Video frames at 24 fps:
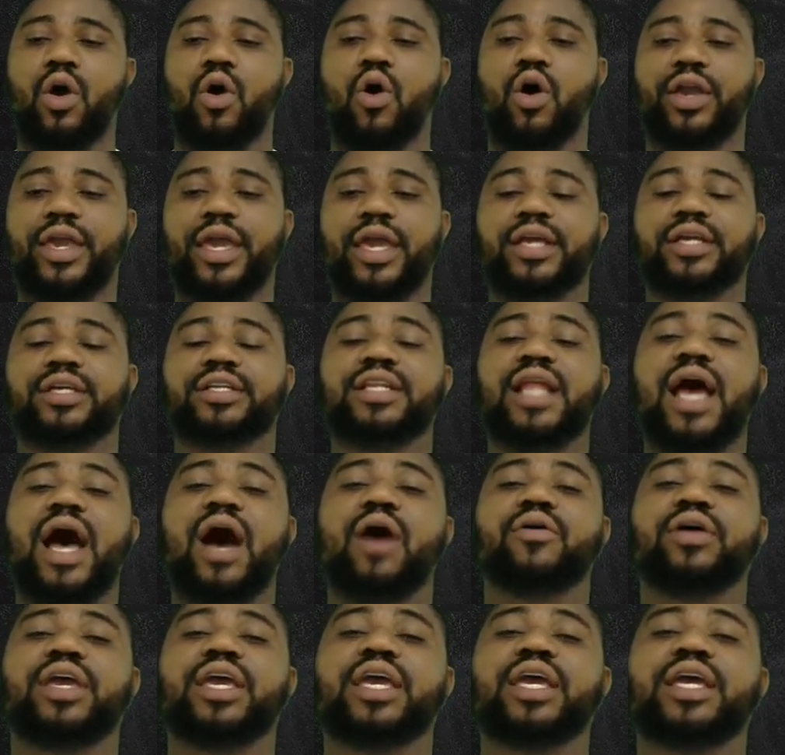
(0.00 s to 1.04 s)
Okay,
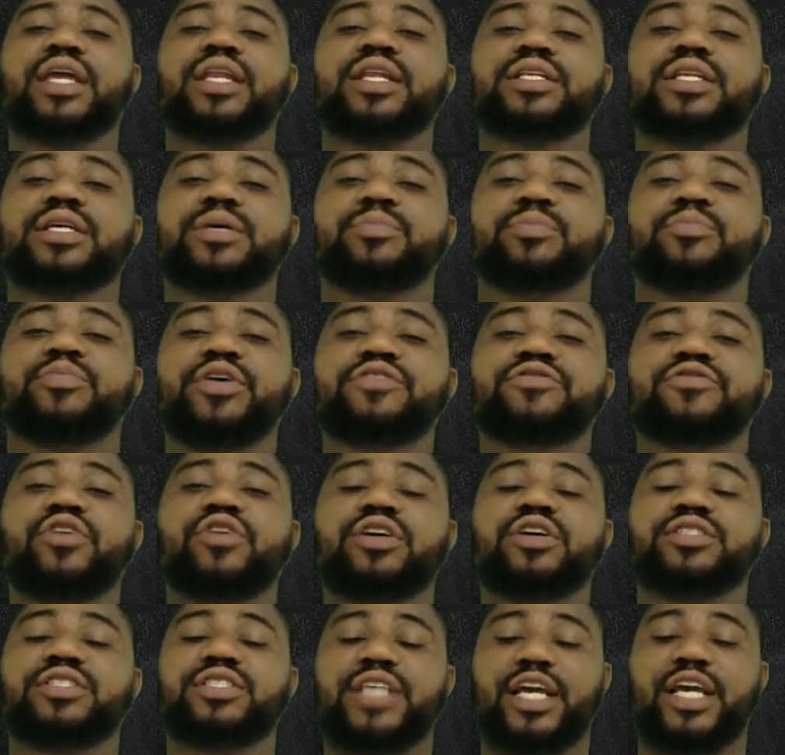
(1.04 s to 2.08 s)
now in the
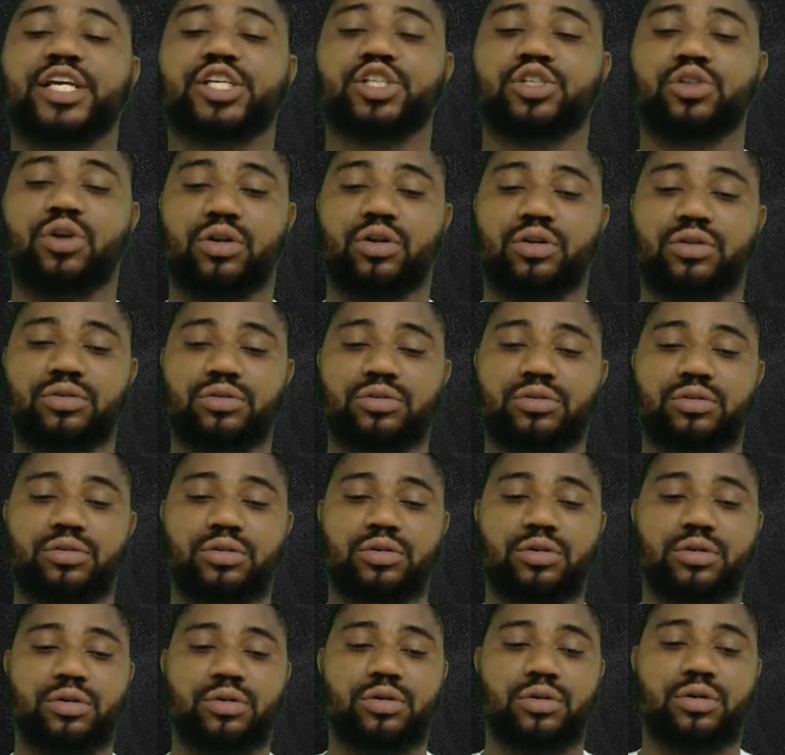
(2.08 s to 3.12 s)
previous section
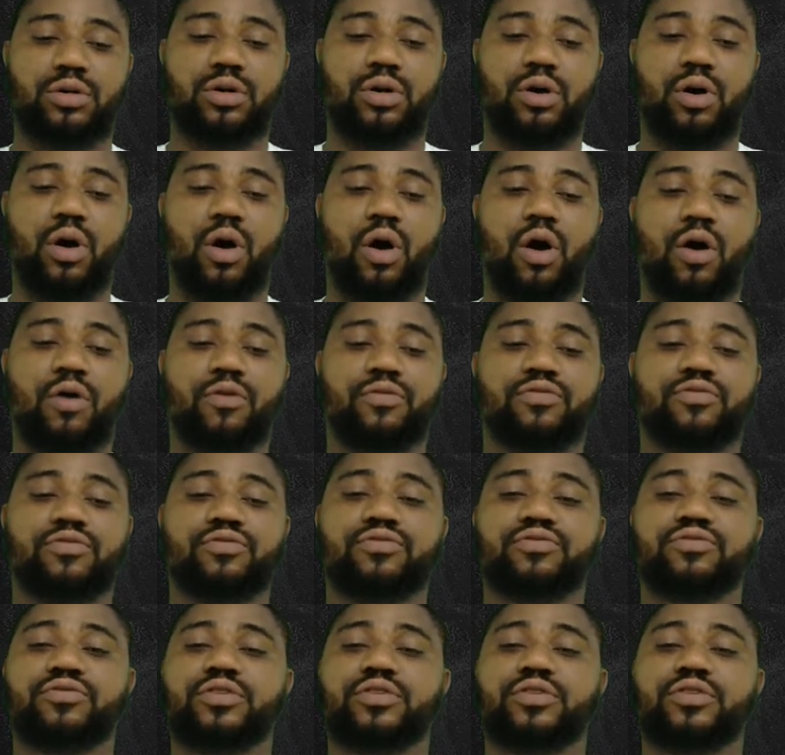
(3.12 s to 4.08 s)
of